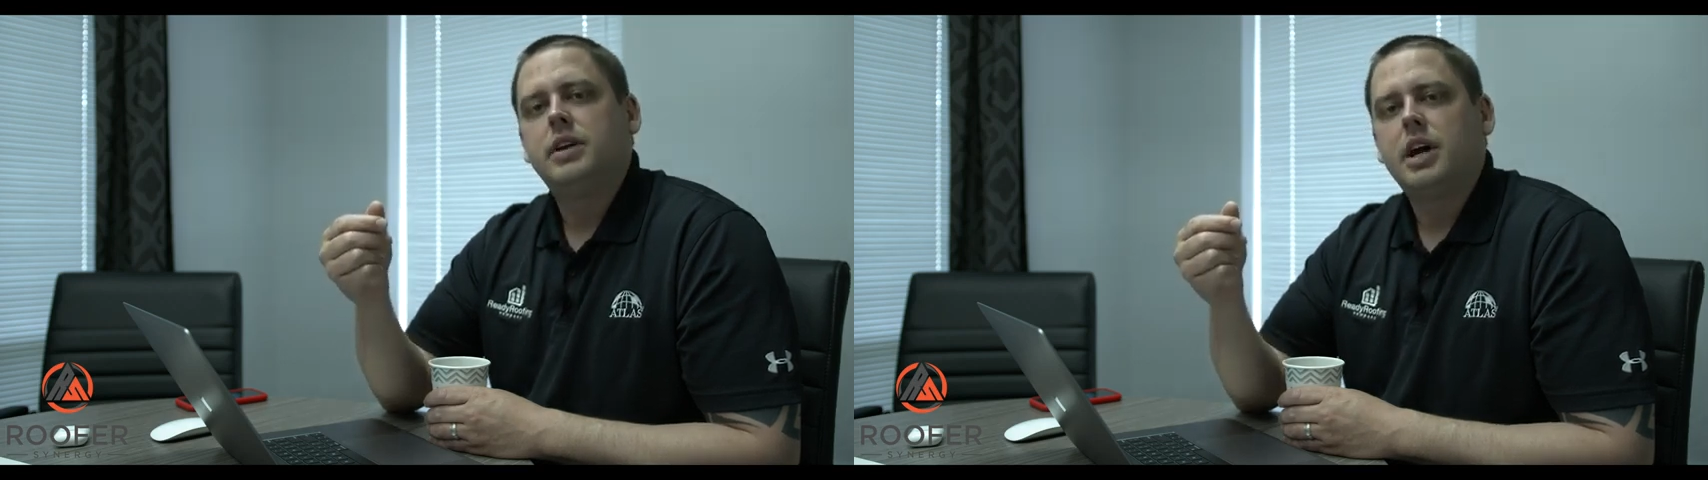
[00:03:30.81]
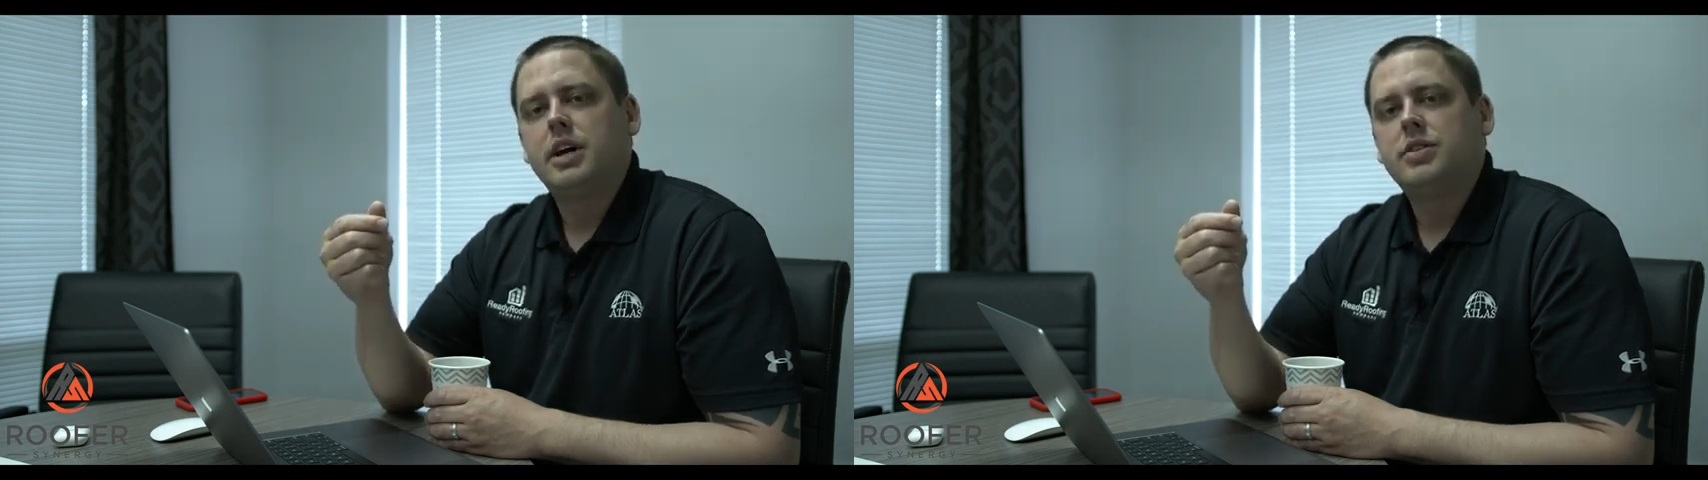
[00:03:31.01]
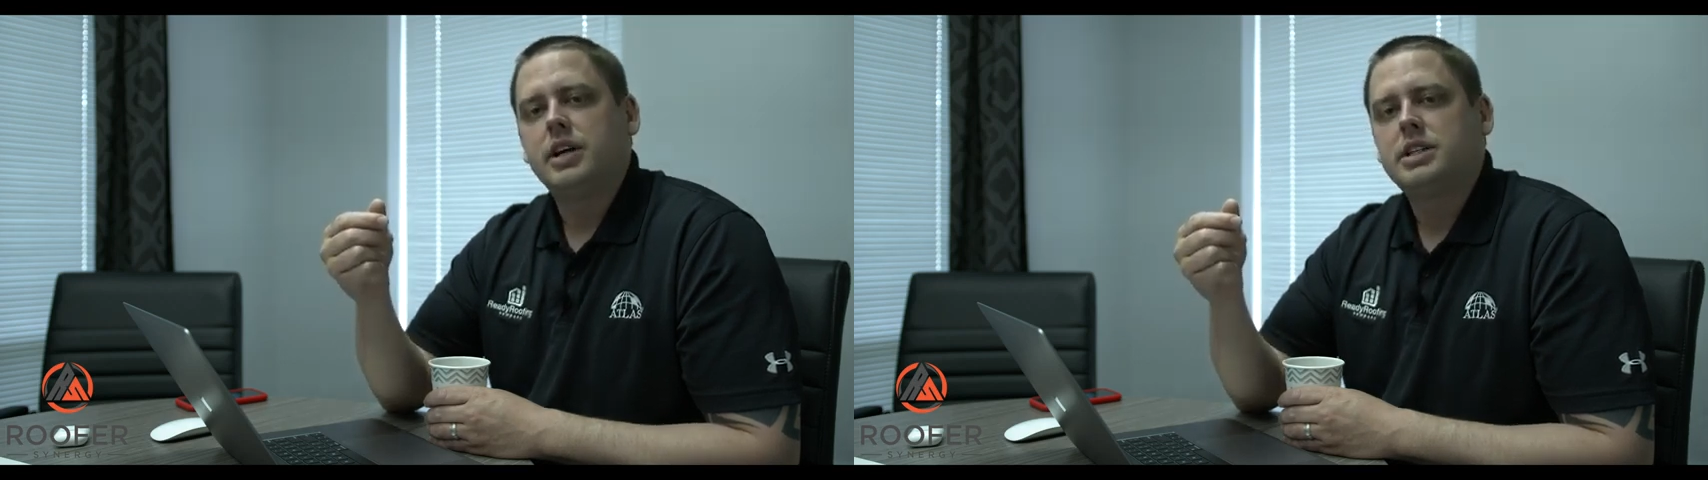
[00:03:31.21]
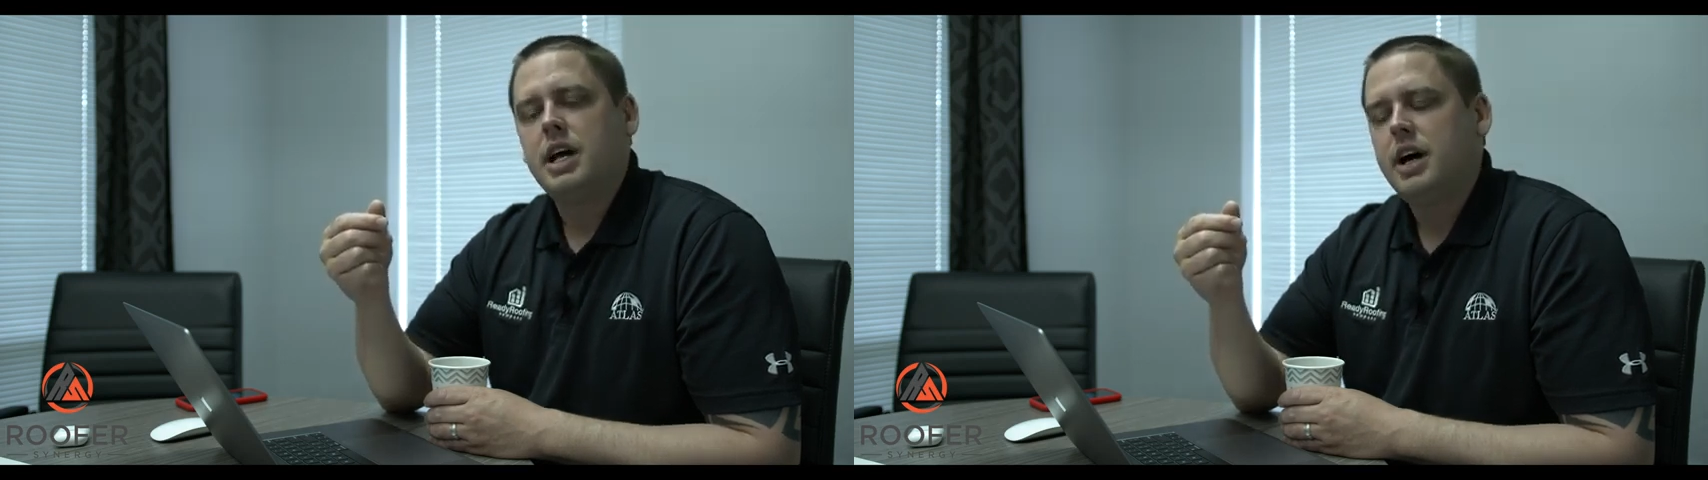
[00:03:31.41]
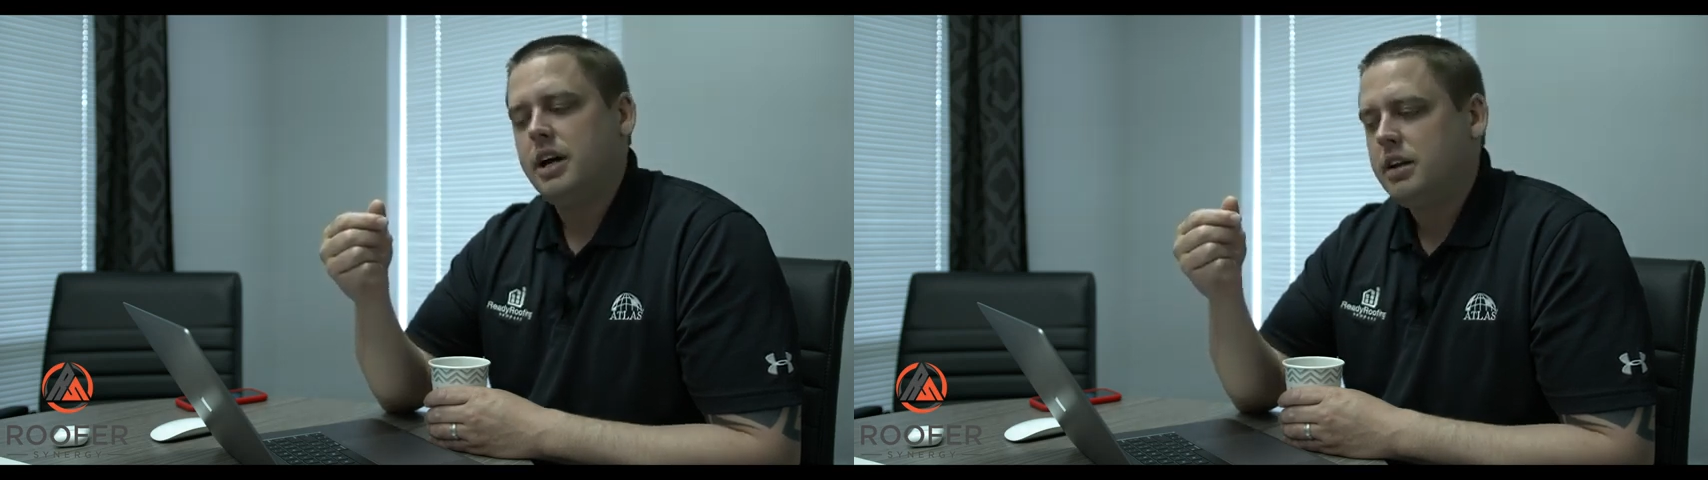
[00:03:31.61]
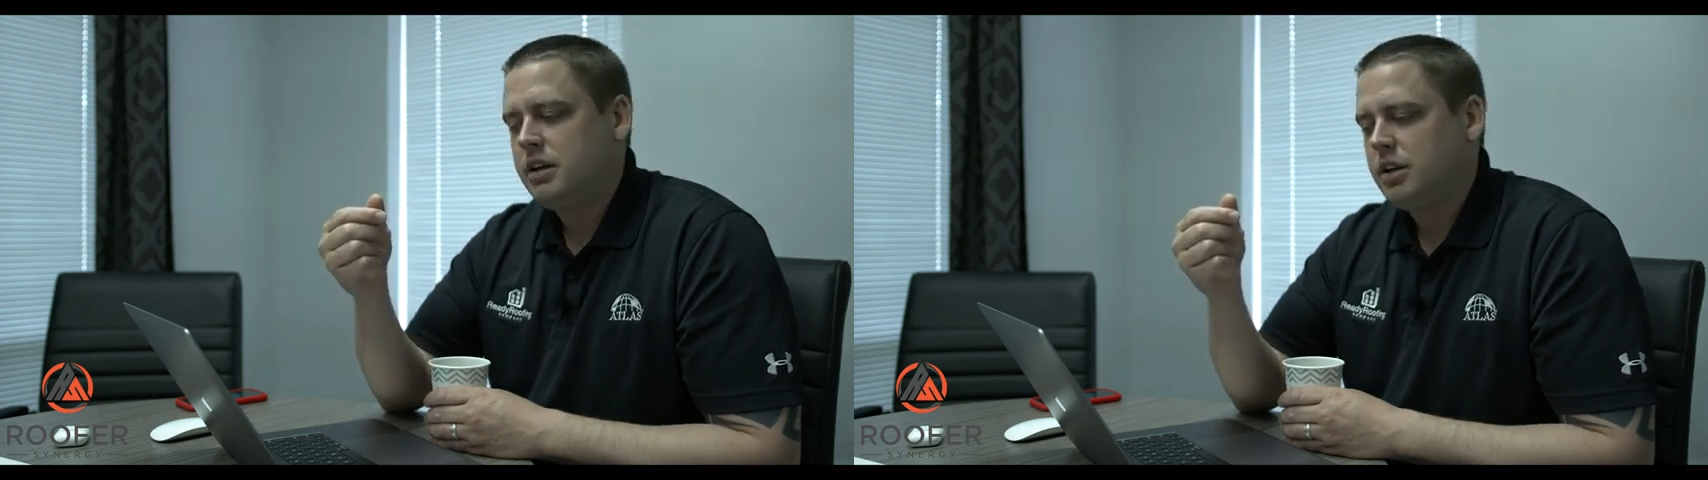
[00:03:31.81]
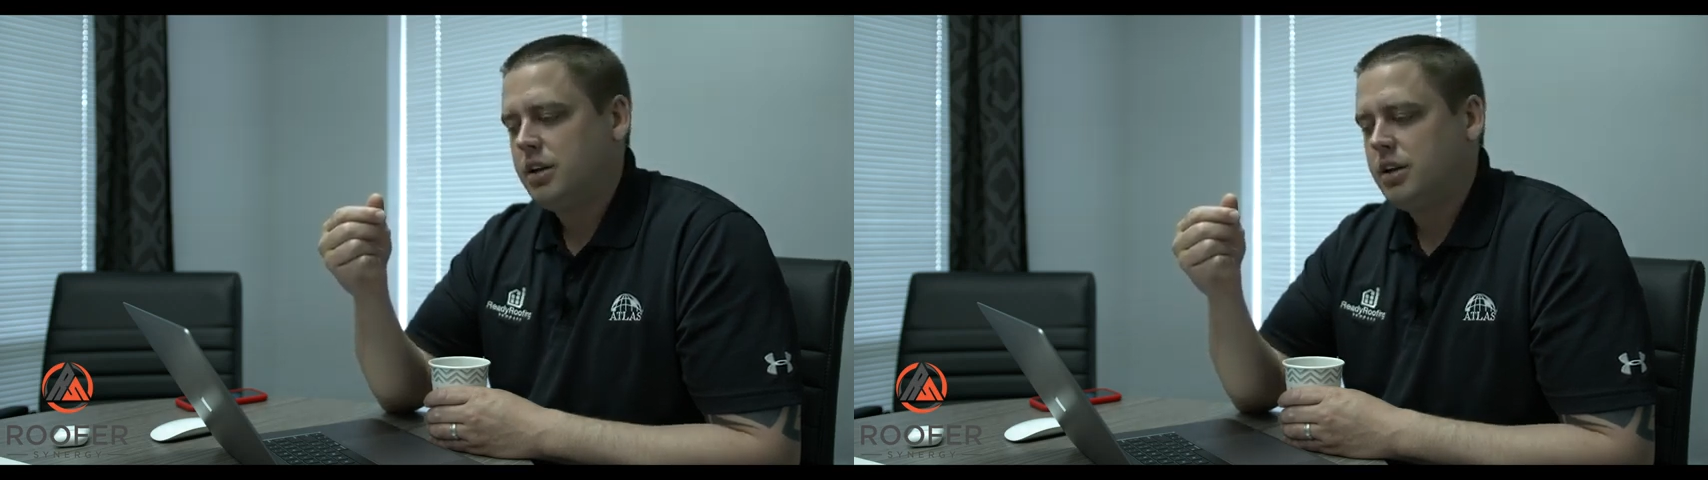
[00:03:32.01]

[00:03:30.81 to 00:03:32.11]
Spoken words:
it to contract sign,